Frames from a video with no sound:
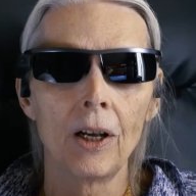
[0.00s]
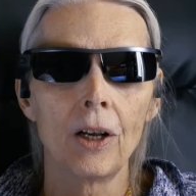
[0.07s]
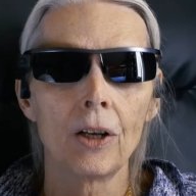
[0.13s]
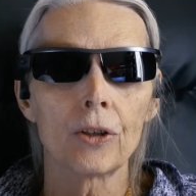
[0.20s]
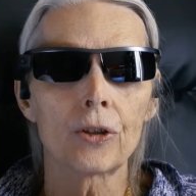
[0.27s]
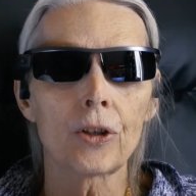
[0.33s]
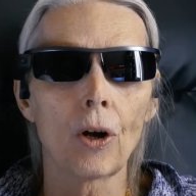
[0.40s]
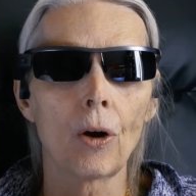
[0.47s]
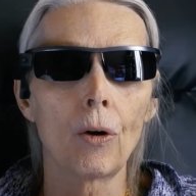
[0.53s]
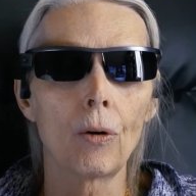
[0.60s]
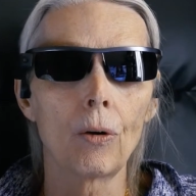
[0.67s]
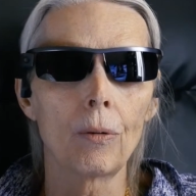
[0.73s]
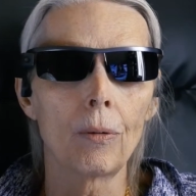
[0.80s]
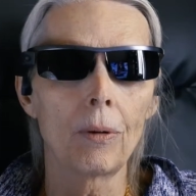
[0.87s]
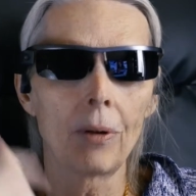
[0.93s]

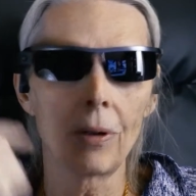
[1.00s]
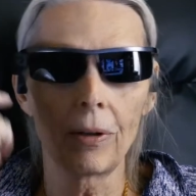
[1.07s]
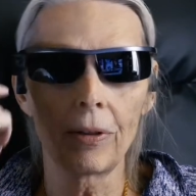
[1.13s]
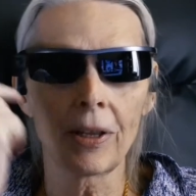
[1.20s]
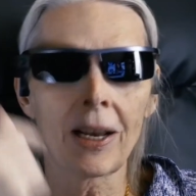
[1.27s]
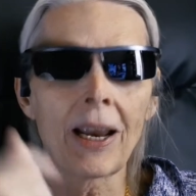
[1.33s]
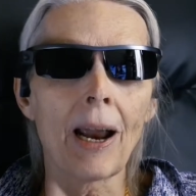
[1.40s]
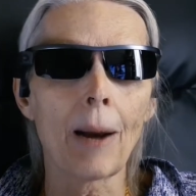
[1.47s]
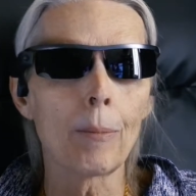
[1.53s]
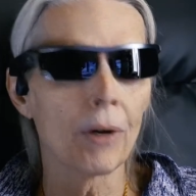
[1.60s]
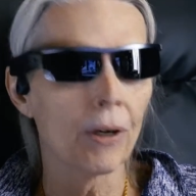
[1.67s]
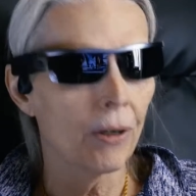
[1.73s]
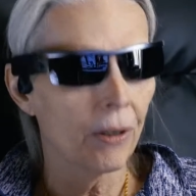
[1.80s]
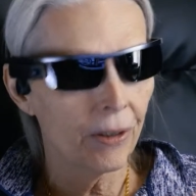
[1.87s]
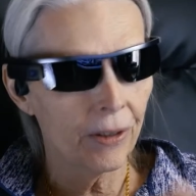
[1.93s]
So the
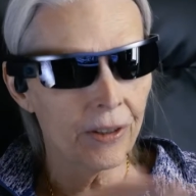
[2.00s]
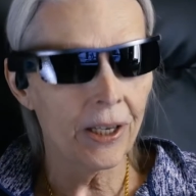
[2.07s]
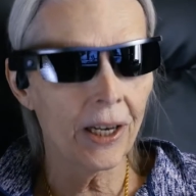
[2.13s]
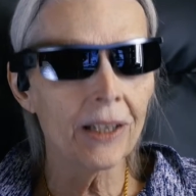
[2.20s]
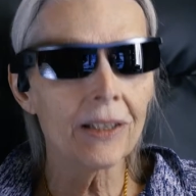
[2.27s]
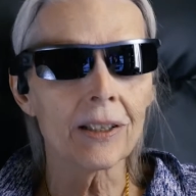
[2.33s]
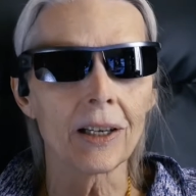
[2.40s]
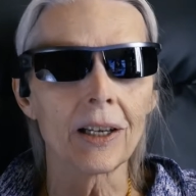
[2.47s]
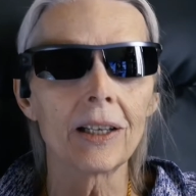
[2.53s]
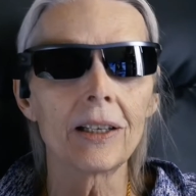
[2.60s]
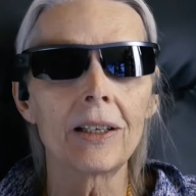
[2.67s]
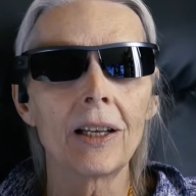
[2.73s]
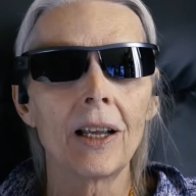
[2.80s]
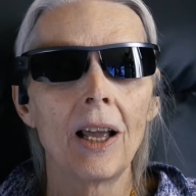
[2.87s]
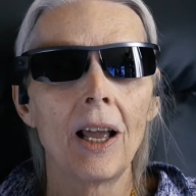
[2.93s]
camera sees it,
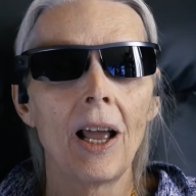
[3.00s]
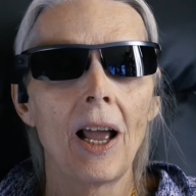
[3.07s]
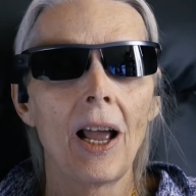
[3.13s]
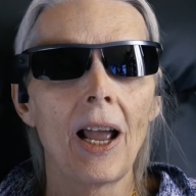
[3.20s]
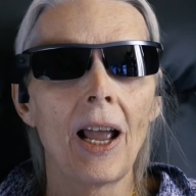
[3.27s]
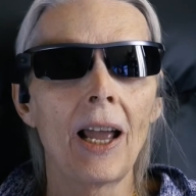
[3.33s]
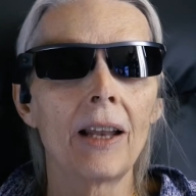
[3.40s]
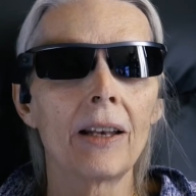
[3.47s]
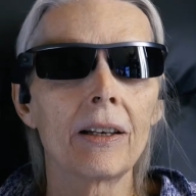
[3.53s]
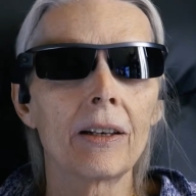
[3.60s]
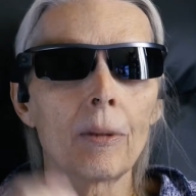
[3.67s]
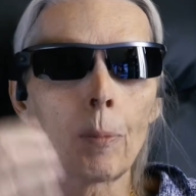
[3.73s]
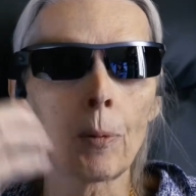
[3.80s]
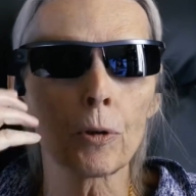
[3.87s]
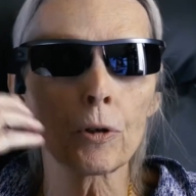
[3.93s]
and the
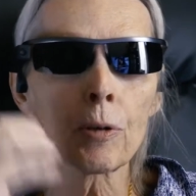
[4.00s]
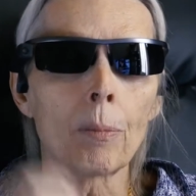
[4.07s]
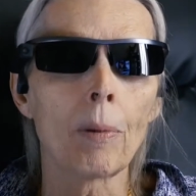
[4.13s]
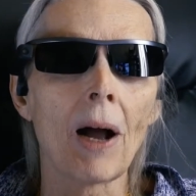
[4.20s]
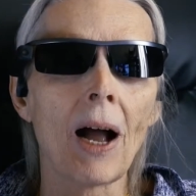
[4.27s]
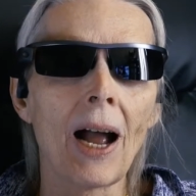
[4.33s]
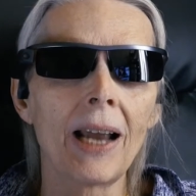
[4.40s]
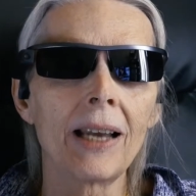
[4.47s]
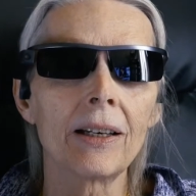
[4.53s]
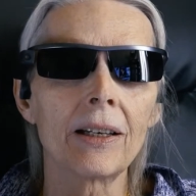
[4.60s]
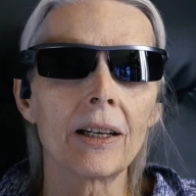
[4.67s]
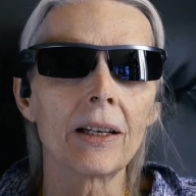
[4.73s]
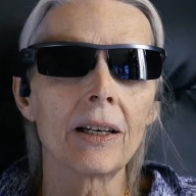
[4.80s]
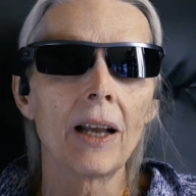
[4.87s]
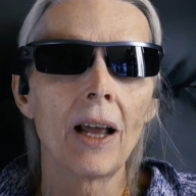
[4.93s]
person behind
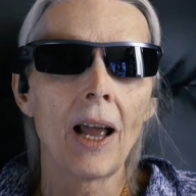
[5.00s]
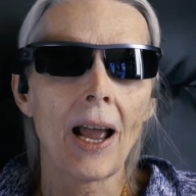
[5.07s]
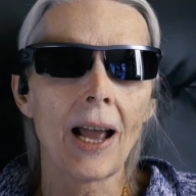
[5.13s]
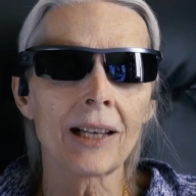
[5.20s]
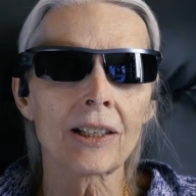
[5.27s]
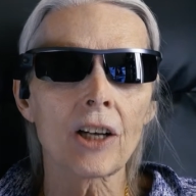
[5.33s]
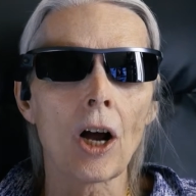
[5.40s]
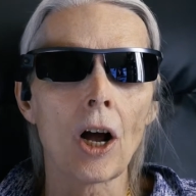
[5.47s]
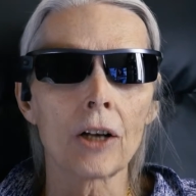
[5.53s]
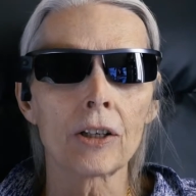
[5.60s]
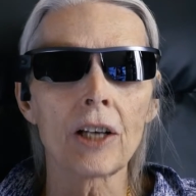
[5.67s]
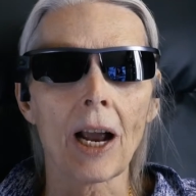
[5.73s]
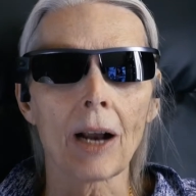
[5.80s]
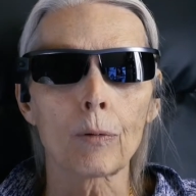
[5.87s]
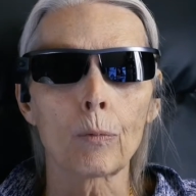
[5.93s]
it has
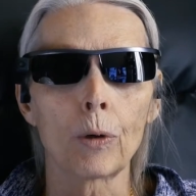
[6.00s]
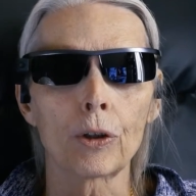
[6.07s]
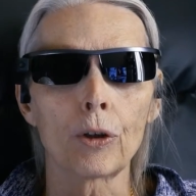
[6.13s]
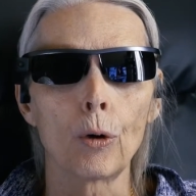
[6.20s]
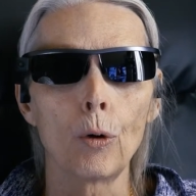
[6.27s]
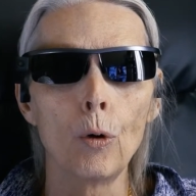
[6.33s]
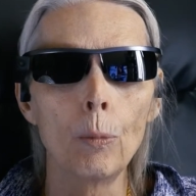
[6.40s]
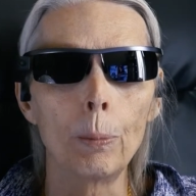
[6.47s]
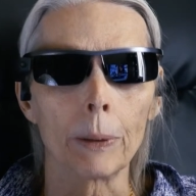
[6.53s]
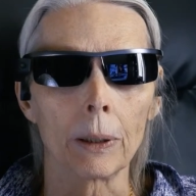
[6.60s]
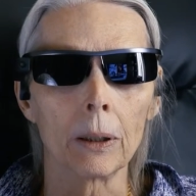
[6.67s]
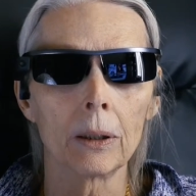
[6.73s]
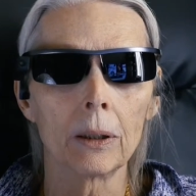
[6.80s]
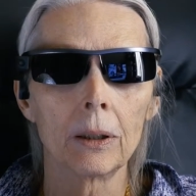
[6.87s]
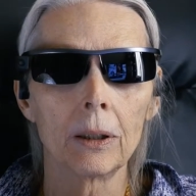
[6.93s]
contact with the Uber.
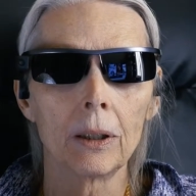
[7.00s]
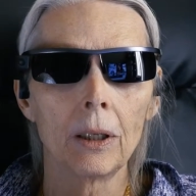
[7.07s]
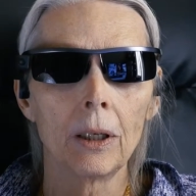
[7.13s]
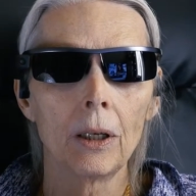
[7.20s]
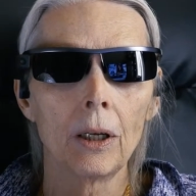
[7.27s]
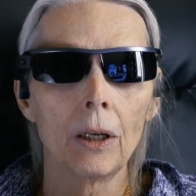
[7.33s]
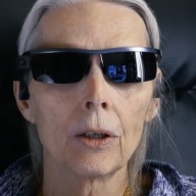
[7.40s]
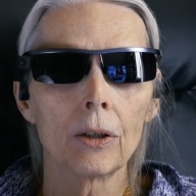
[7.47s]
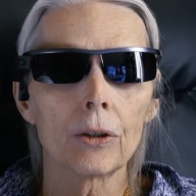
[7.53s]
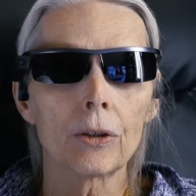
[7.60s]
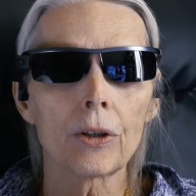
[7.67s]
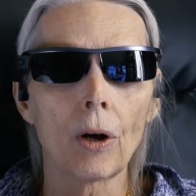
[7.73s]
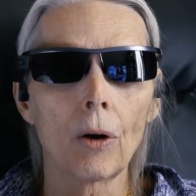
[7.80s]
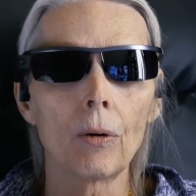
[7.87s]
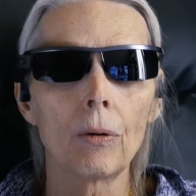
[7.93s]

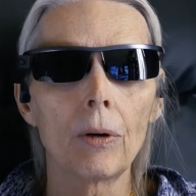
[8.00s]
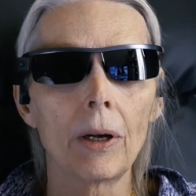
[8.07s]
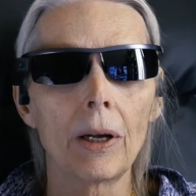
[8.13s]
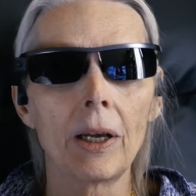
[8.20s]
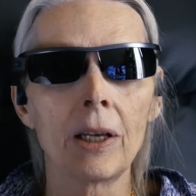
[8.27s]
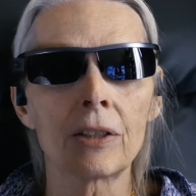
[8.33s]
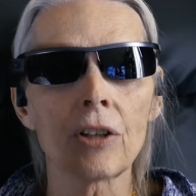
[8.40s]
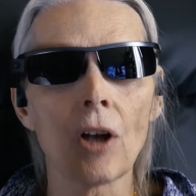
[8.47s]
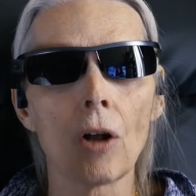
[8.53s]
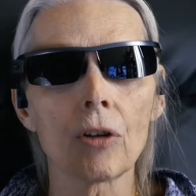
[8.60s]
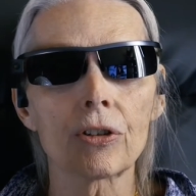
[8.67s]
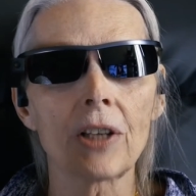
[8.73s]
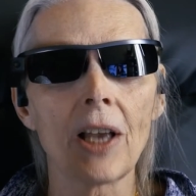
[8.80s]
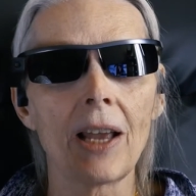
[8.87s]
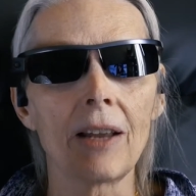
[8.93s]
So it's all
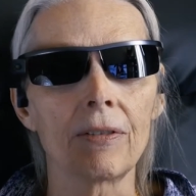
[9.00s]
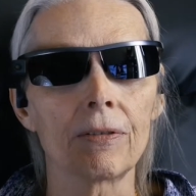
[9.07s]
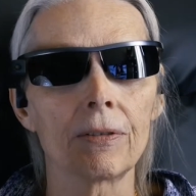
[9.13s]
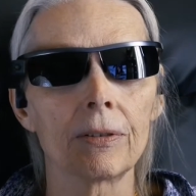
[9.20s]
safe.